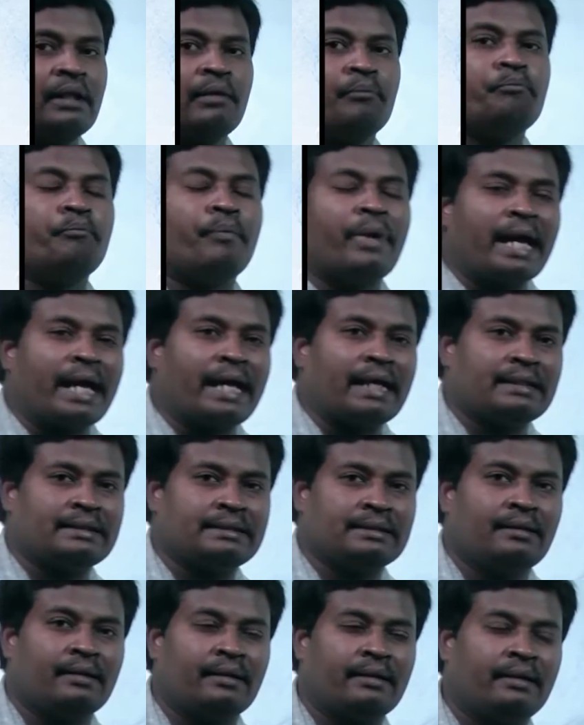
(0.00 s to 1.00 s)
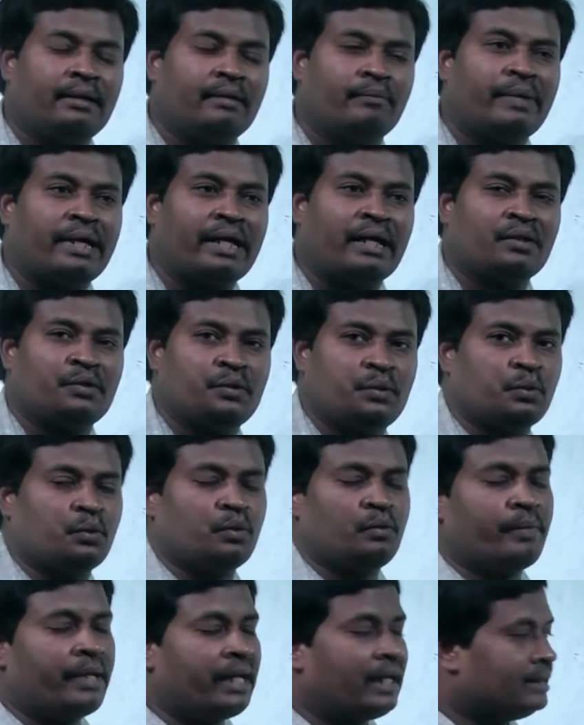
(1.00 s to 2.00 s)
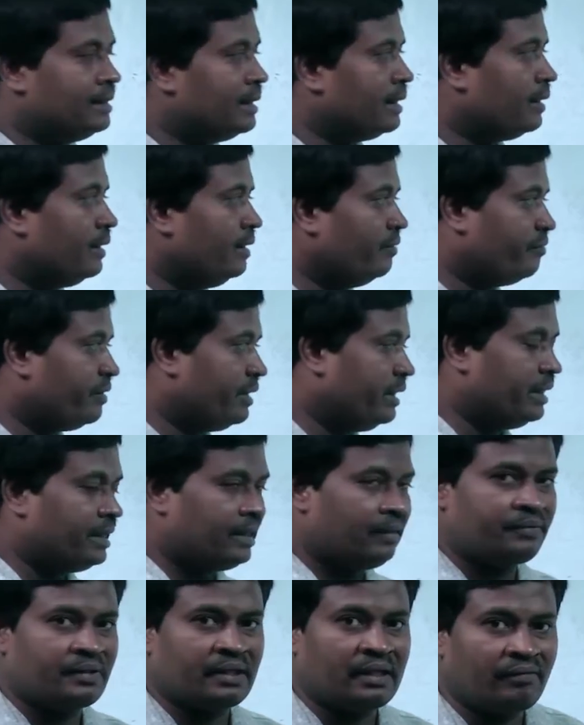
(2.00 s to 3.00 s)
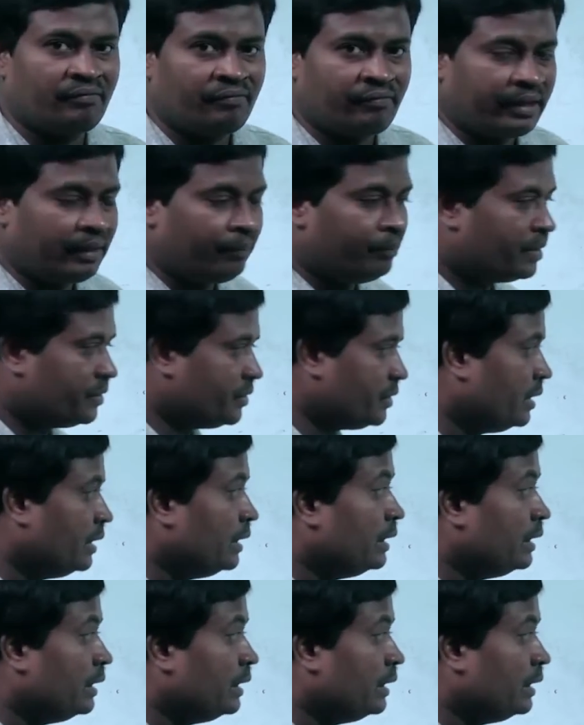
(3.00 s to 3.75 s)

bags, gunny bags, jute bags. There are different types of fibers.